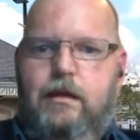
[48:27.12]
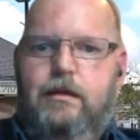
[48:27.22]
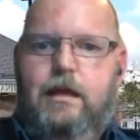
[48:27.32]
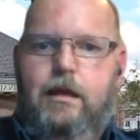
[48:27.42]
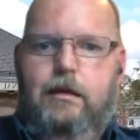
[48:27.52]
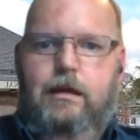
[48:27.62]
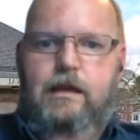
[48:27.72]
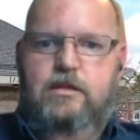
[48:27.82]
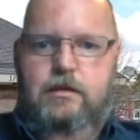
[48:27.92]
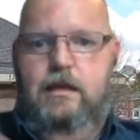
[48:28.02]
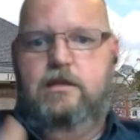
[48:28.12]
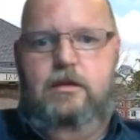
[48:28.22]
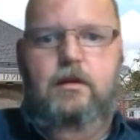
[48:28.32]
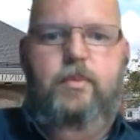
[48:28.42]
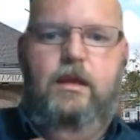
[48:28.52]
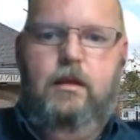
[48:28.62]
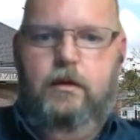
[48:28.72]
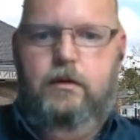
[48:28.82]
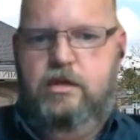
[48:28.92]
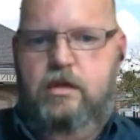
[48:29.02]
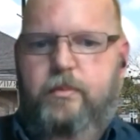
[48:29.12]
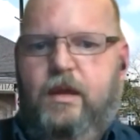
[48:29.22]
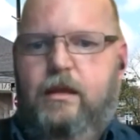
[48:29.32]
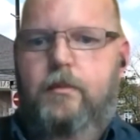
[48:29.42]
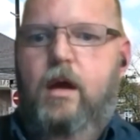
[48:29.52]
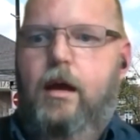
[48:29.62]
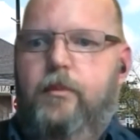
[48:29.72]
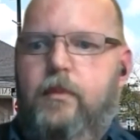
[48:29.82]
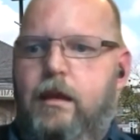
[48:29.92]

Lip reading: that it's going to be there and it's going to pick them up.